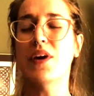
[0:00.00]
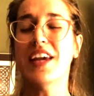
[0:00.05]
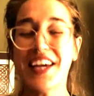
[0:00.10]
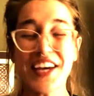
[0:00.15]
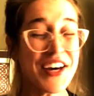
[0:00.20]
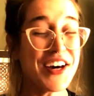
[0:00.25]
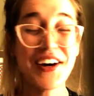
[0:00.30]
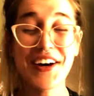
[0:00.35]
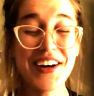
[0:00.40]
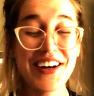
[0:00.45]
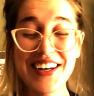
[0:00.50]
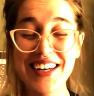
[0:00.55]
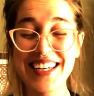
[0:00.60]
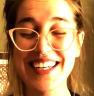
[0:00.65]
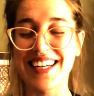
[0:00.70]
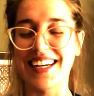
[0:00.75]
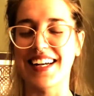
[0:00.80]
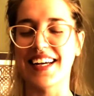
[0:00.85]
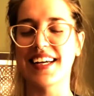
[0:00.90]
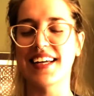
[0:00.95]

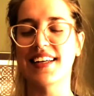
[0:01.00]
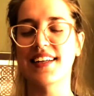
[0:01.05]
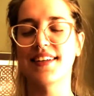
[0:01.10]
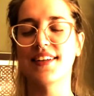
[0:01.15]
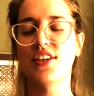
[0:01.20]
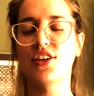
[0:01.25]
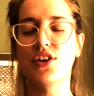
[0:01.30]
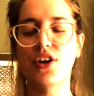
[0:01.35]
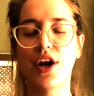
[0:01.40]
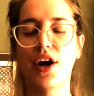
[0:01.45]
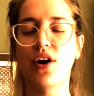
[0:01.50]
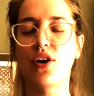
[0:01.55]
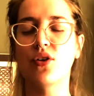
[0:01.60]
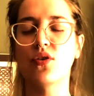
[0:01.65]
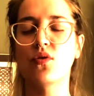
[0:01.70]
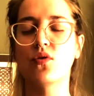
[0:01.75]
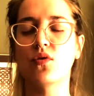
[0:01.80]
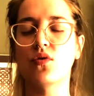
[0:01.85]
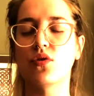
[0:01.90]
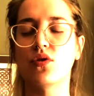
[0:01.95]
could,
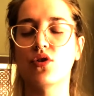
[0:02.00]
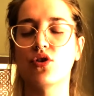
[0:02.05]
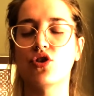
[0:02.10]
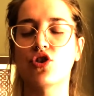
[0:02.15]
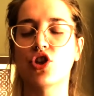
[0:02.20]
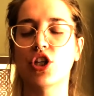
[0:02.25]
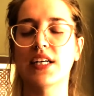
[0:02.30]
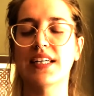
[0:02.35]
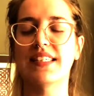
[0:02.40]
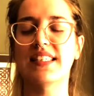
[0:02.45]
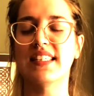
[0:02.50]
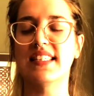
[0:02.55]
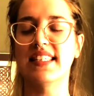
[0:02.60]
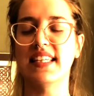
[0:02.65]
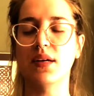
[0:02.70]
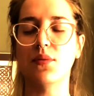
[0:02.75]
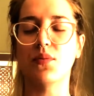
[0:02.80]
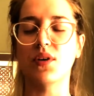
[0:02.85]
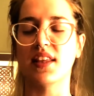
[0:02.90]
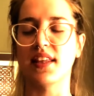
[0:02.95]
just
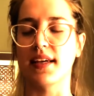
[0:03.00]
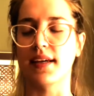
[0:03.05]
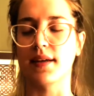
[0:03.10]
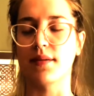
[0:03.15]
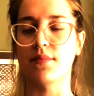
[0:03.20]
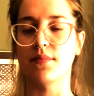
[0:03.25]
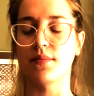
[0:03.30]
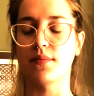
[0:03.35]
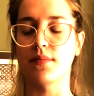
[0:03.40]
sit with it